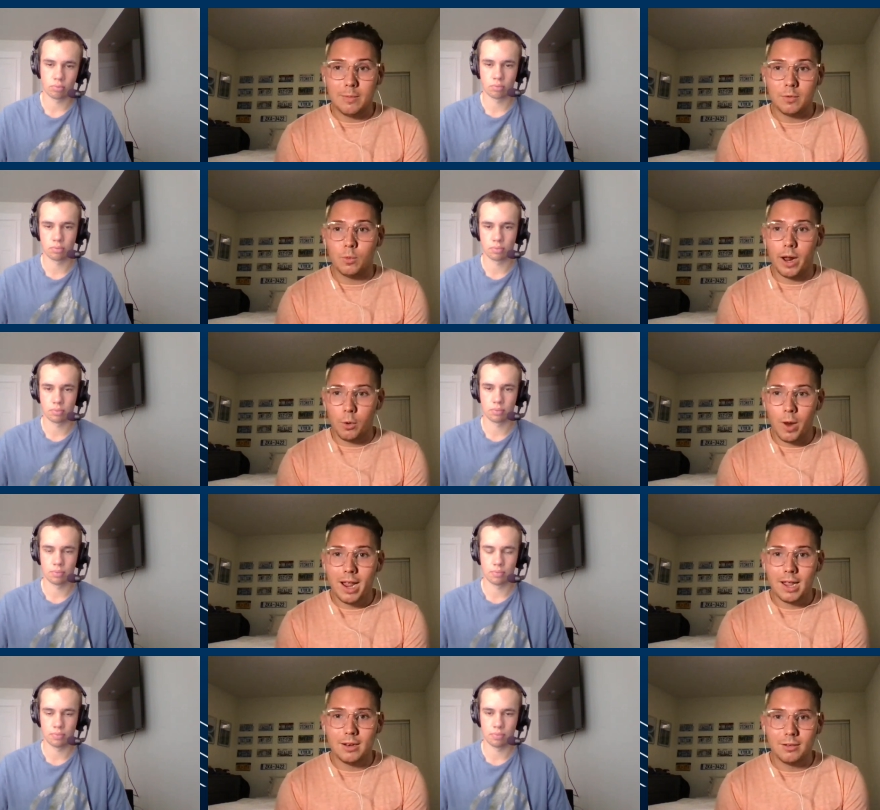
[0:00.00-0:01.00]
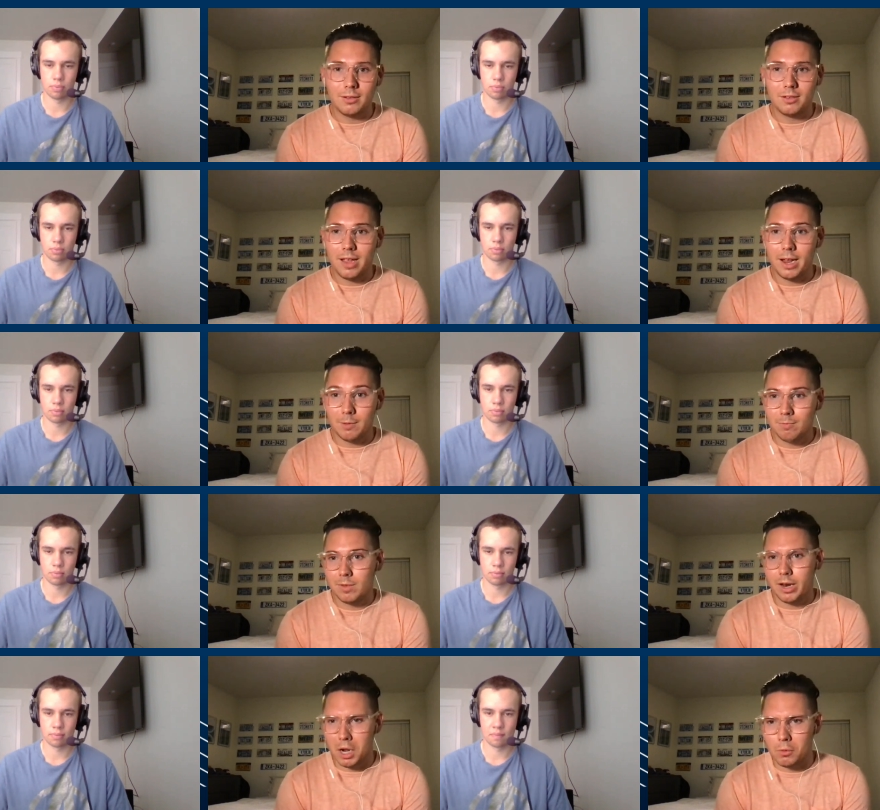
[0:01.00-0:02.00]
Speaker 1: teams right away and say
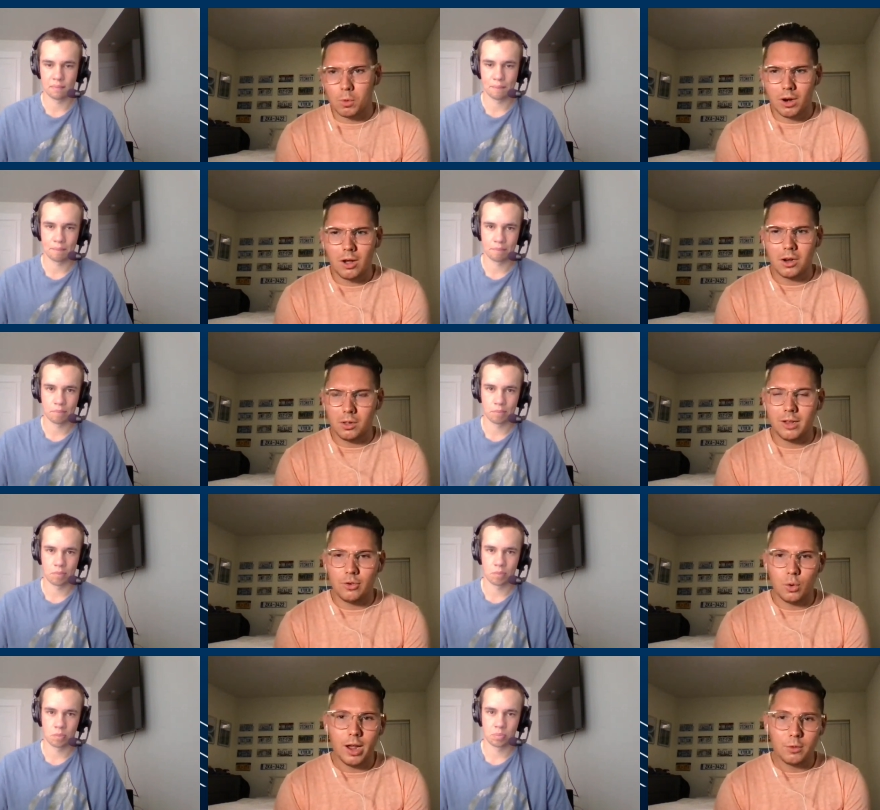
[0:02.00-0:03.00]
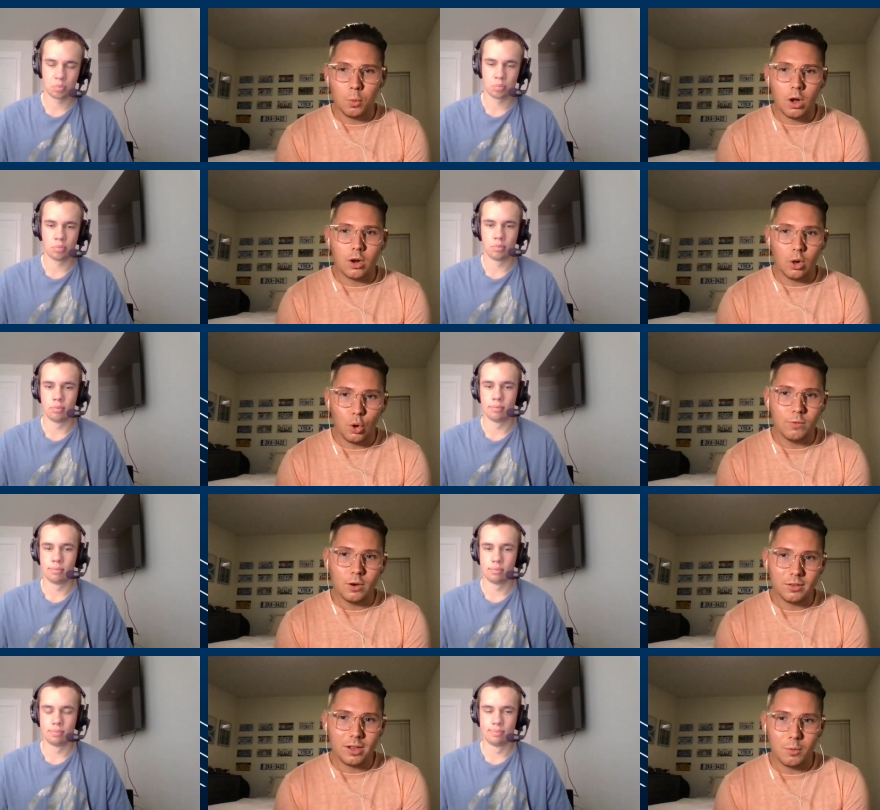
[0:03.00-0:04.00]
no, we're not going to let you guys walk all
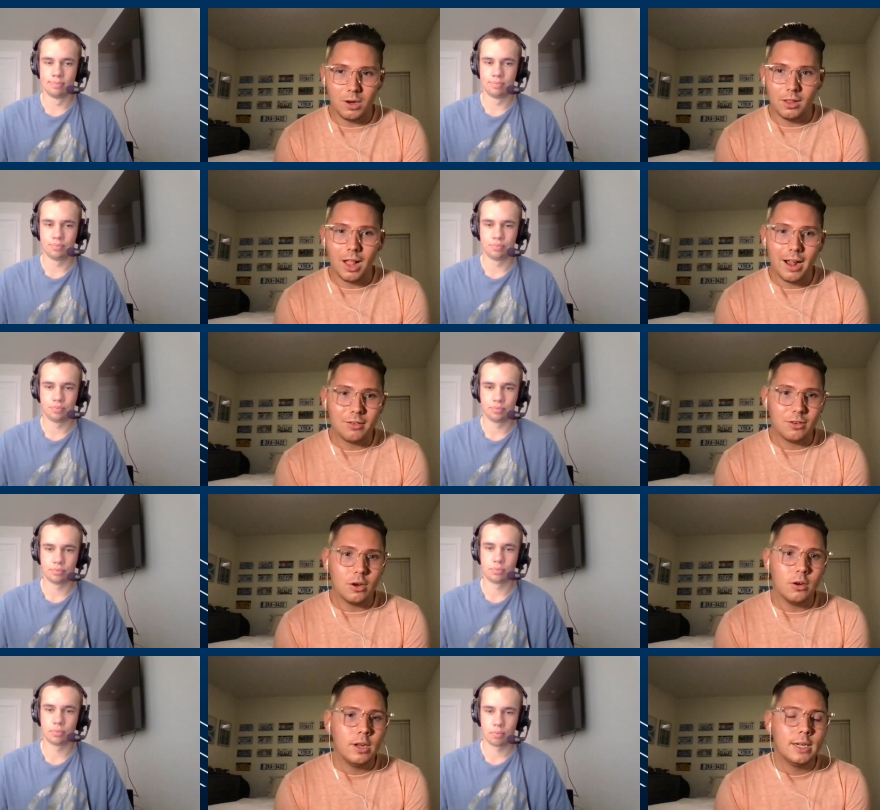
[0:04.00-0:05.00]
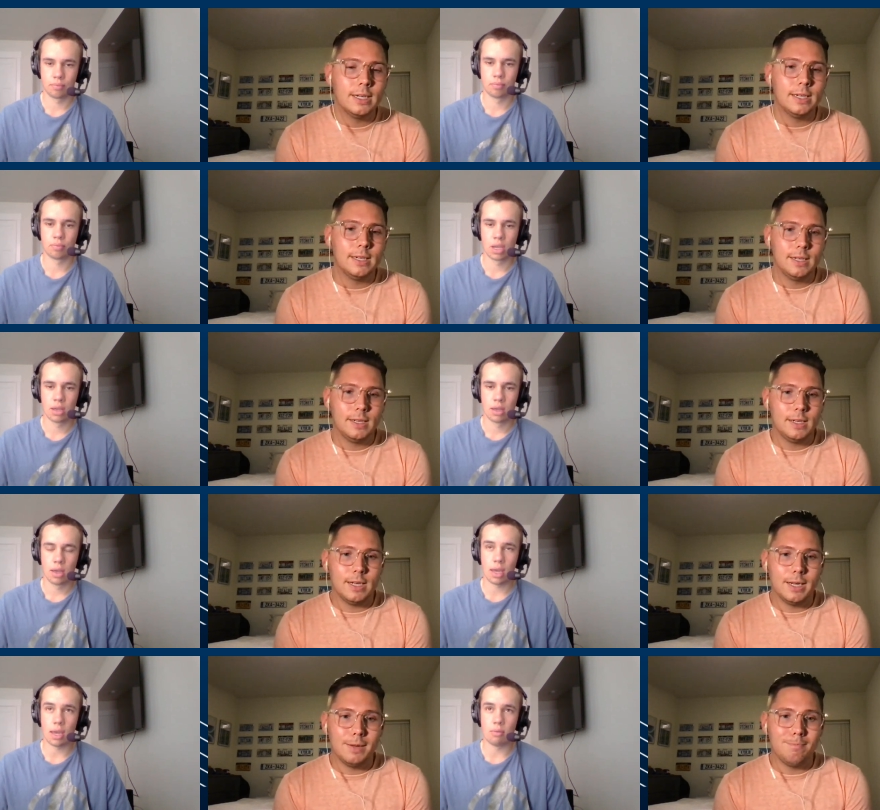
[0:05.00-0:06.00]
over us like we did last year.
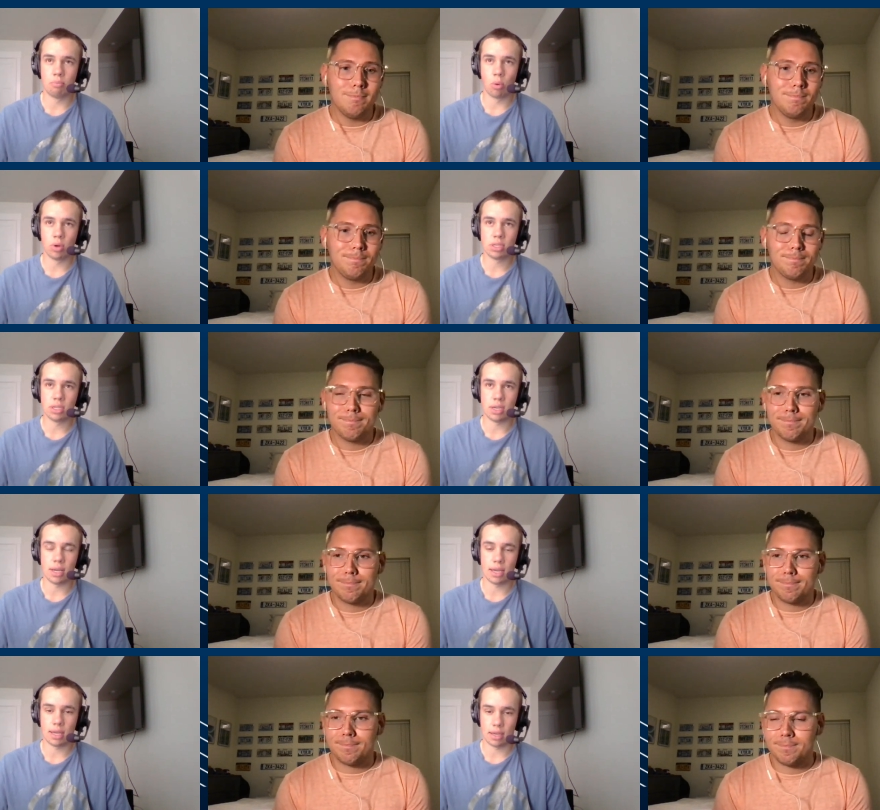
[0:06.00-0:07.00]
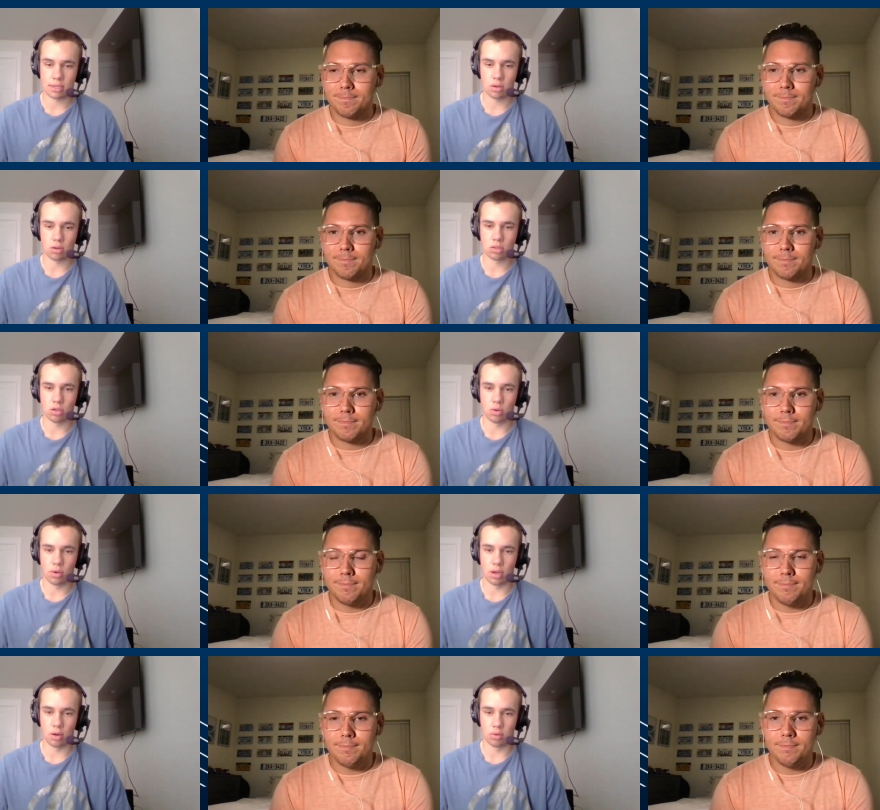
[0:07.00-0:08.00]
Speaker 2: Um, and Boise is
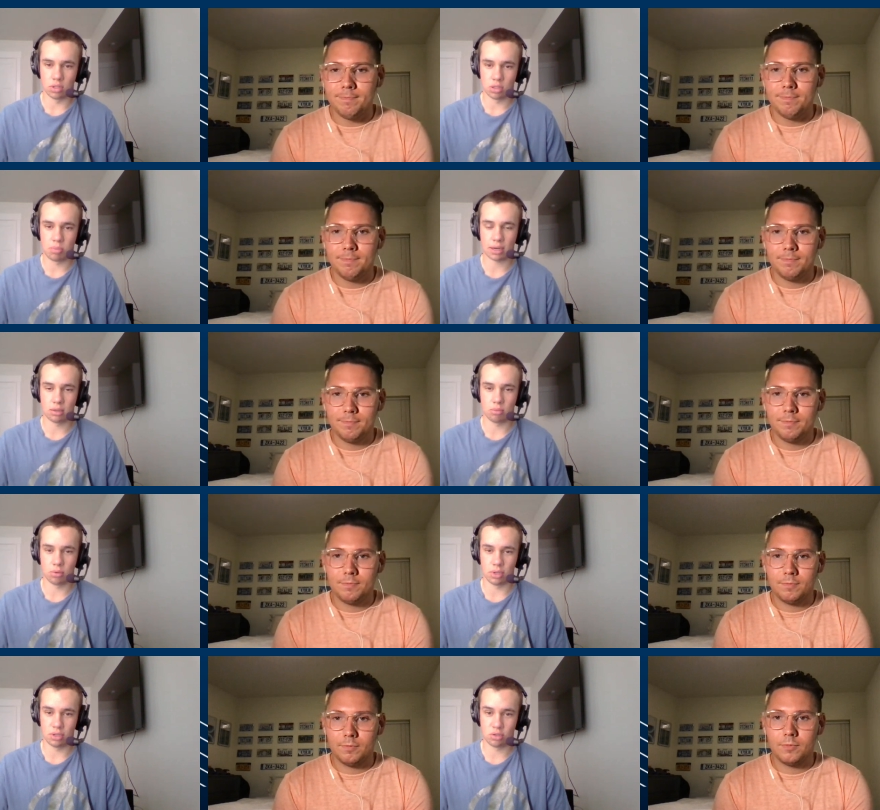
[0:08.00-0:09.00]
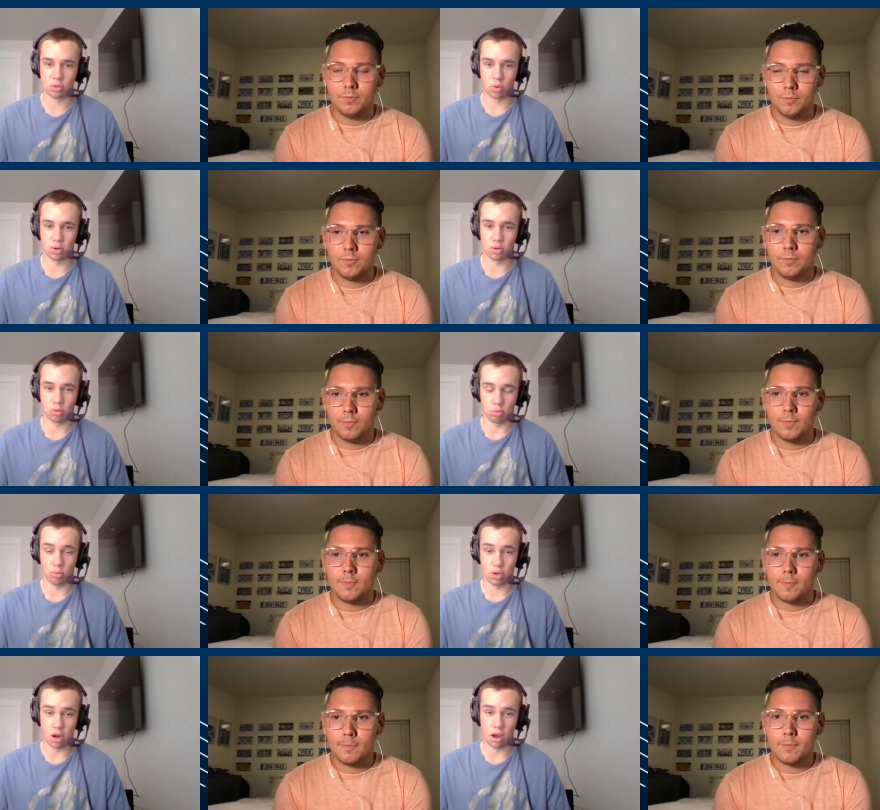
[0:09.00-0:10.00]
also a respectable
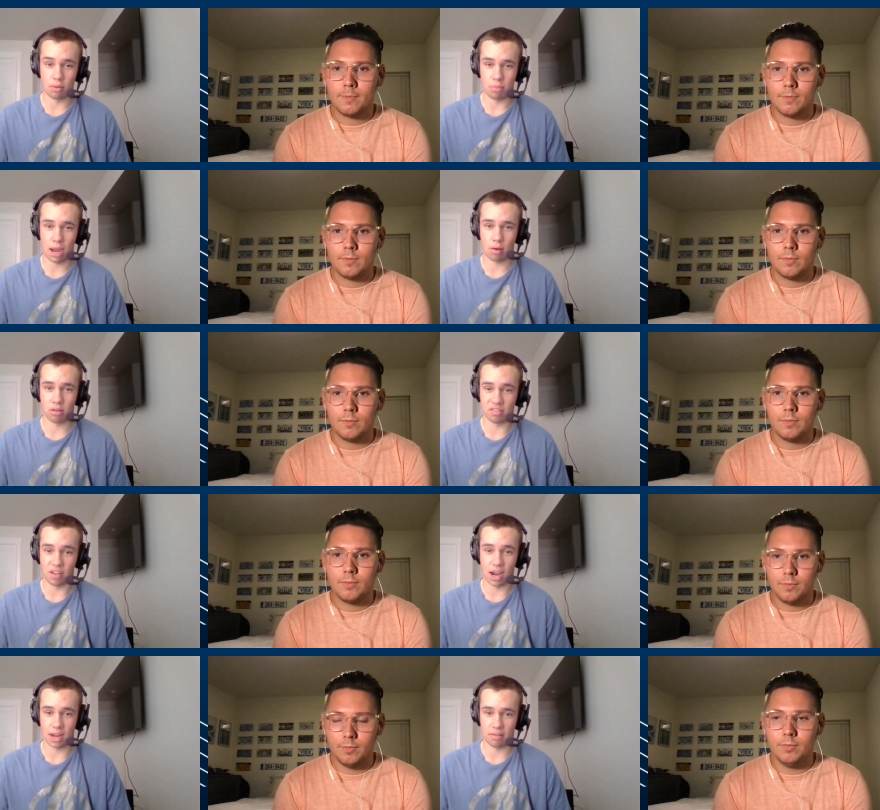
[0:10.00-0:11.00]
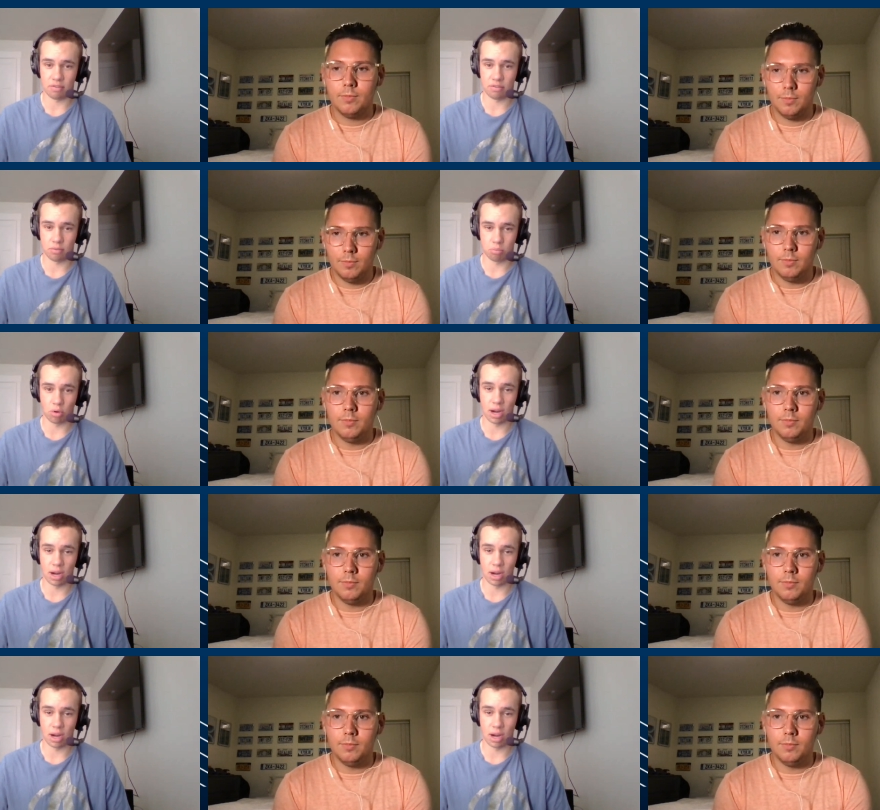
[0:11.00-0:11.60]
historical non-power 5 mm-hmm.